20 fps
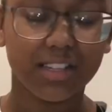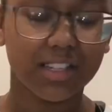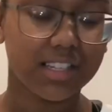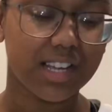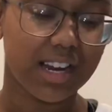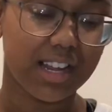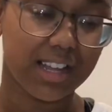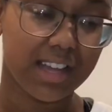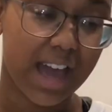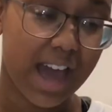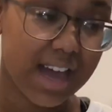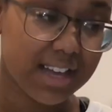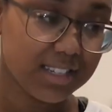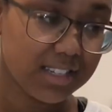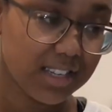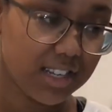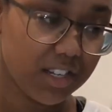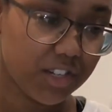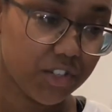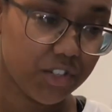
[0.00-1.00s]
at a gas
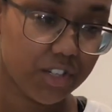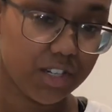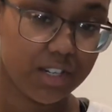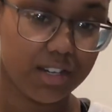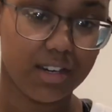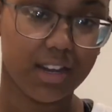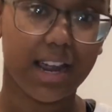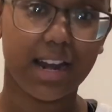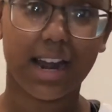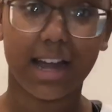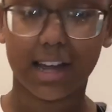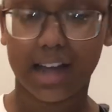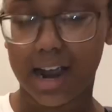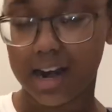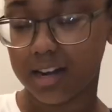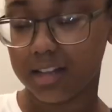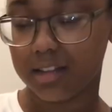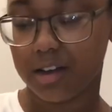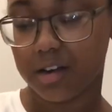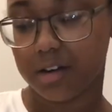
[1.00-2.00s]
station and I kind
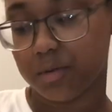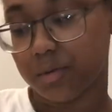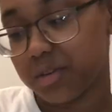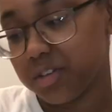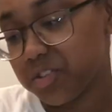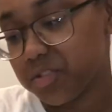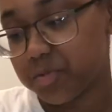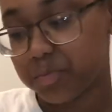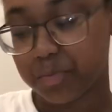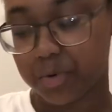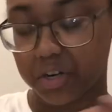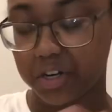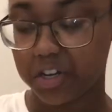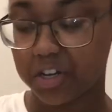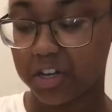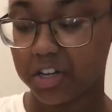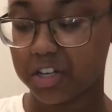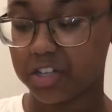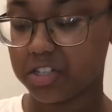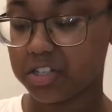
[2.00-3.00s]
of thought it was pretty
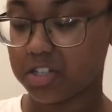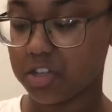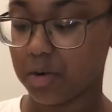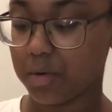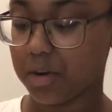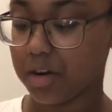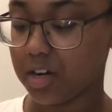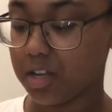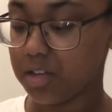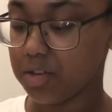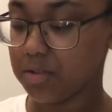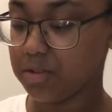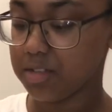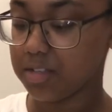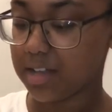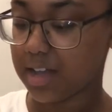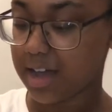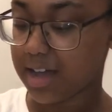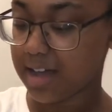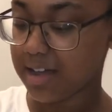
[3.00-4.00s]
good, so we're gonna use
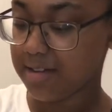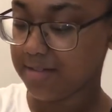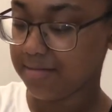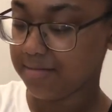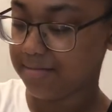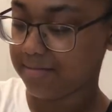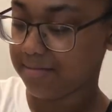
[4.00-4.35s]
that.